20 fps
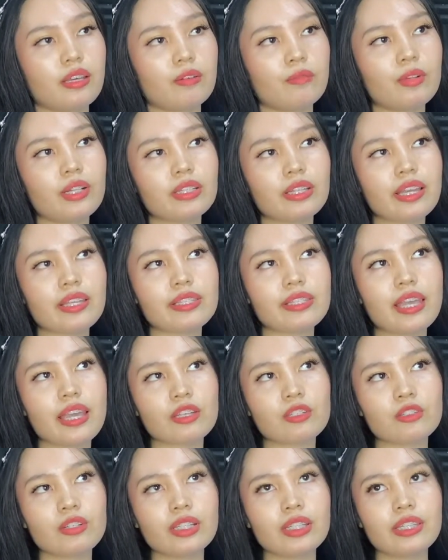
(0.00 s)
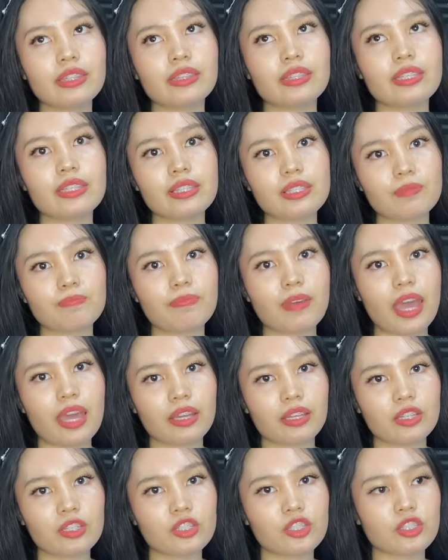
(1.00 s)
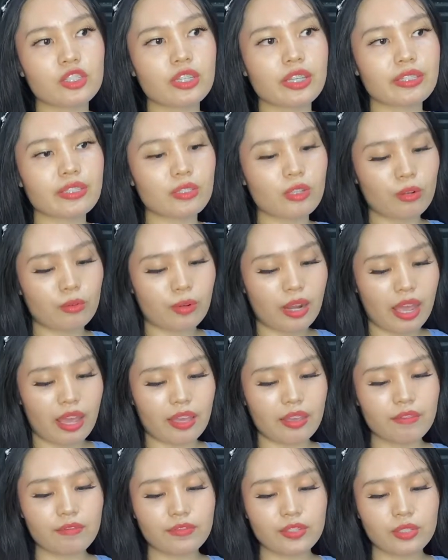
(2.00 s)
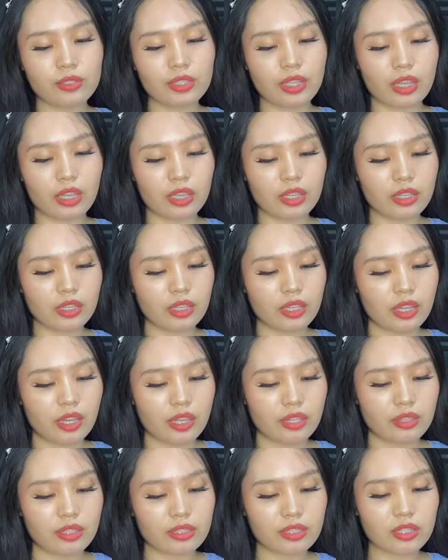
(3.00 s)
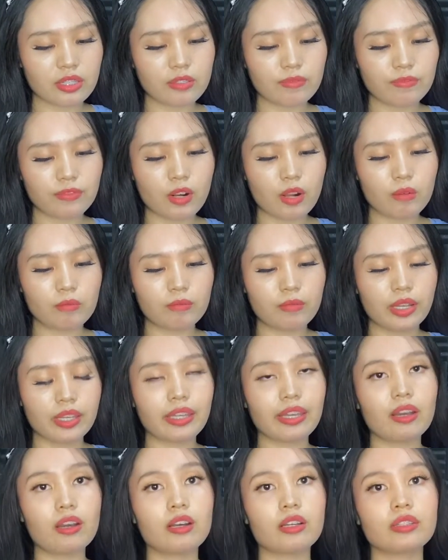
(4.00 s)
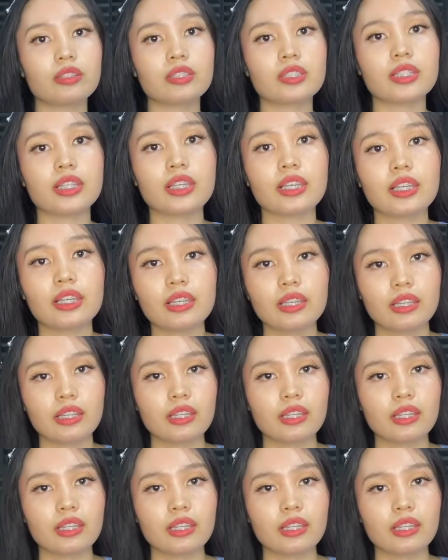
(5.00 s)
Well guys, actually this package just arrived today. This is from my auntie.